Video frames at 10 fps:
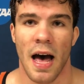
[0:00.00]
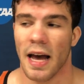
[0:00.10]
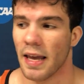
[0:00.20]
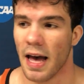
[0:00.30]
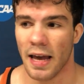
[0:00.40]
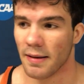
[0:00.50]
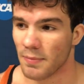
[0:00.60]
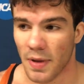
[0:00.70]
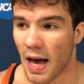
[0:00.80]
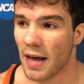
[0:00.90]
I I,
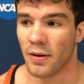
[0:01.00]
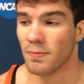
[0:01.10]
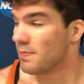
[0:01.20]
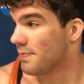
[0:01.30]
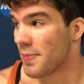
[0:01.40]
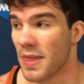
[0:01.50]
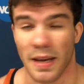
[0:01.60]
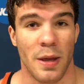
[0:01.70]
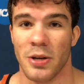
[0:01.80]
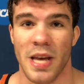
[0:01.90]
I don't
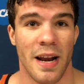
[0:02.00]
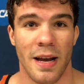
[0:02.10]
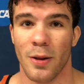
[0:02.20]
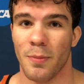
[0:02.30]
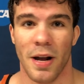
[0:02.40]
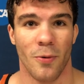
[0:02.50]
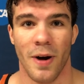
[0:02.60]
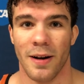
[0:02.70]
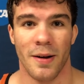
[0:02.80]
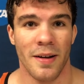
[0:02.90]
think there's any other better
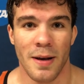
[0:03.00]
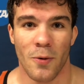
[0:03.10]
way to